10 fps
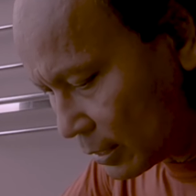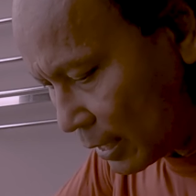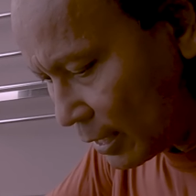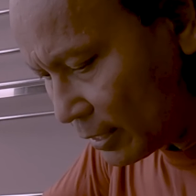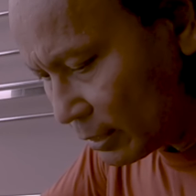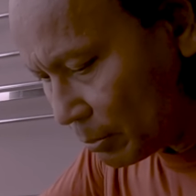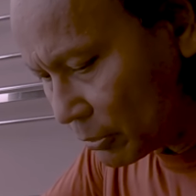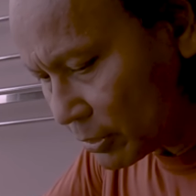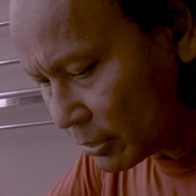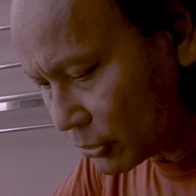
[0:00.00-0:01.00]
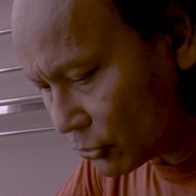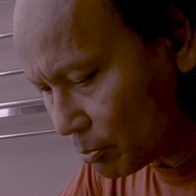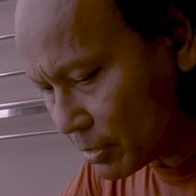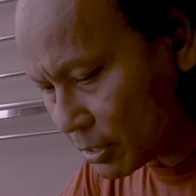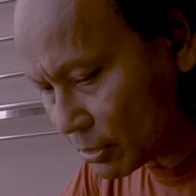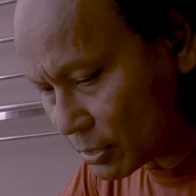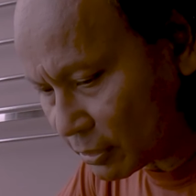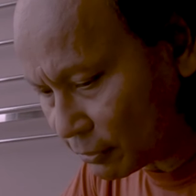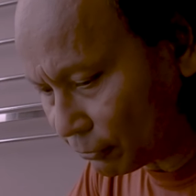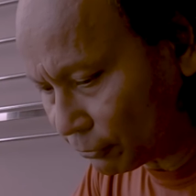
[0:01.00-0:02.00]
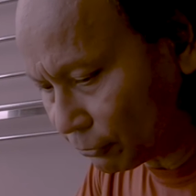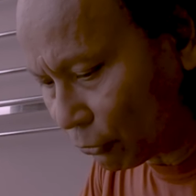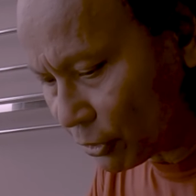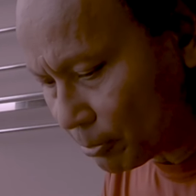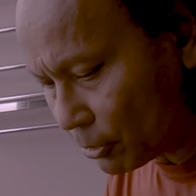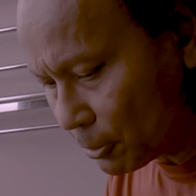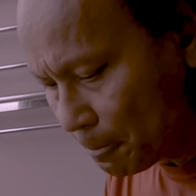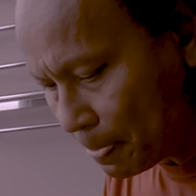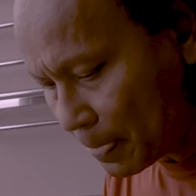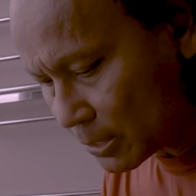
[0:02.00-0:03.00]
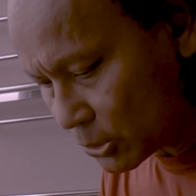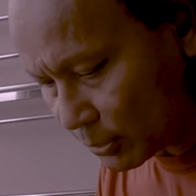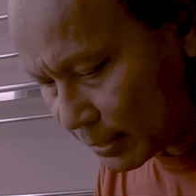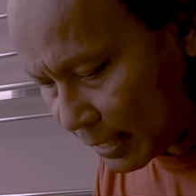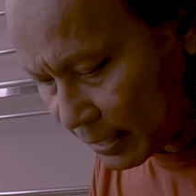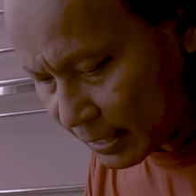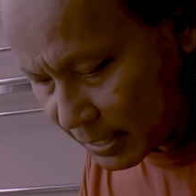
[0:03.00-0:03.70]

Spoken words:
I like about this drone because it's foldable. So in that